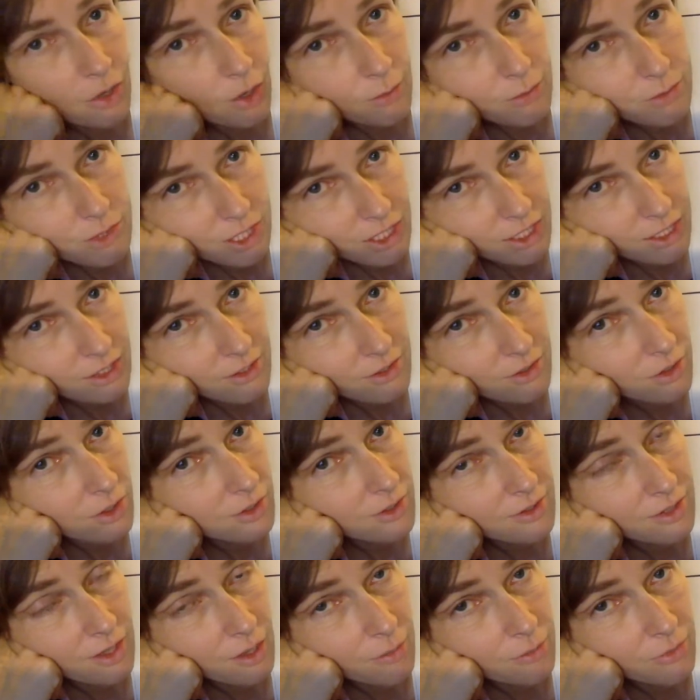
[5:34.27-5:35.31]
object is
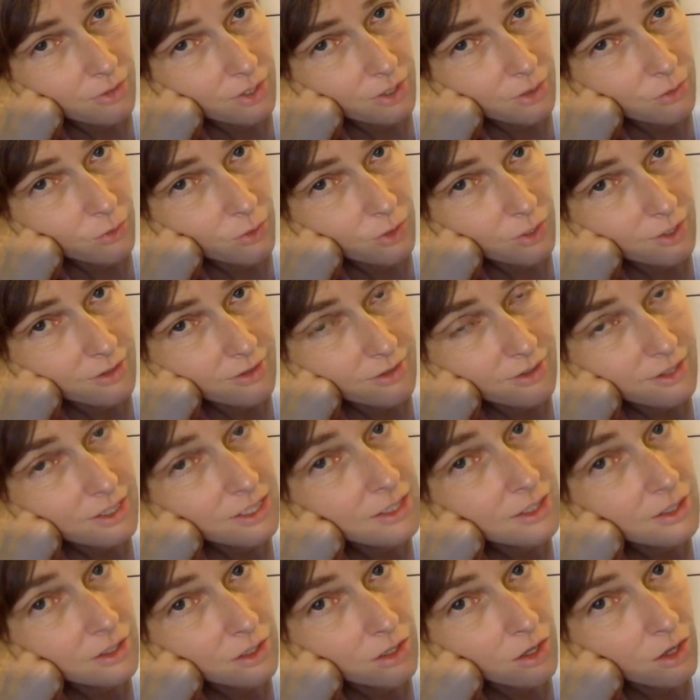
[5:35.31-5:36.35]
not something what is
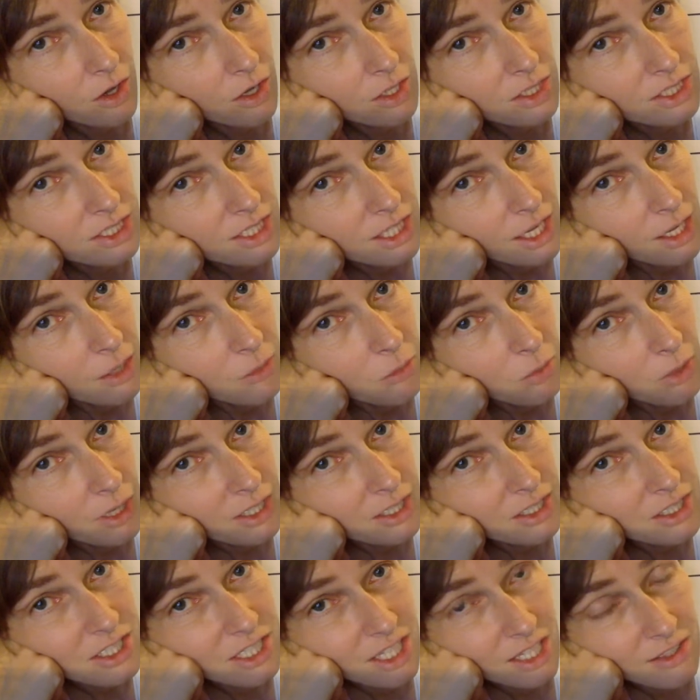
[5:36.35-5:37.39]
seen a lot,
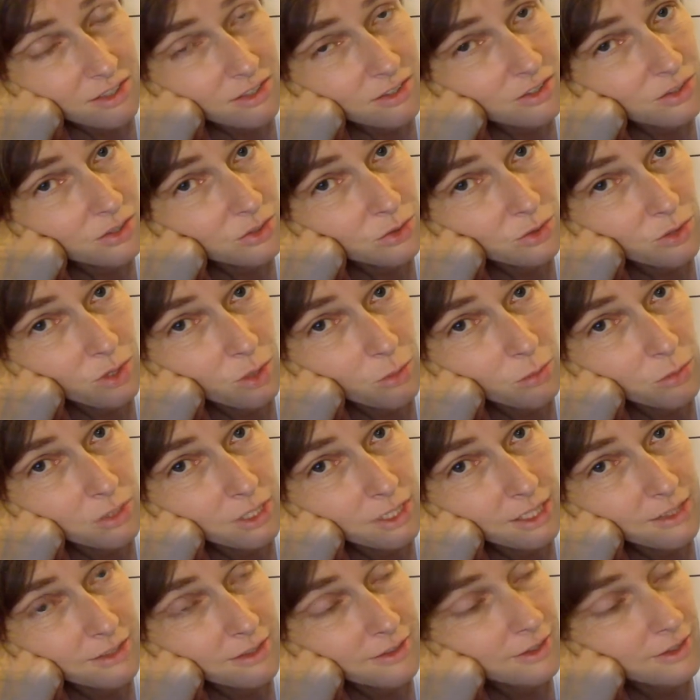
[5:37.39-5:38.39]
but just to complete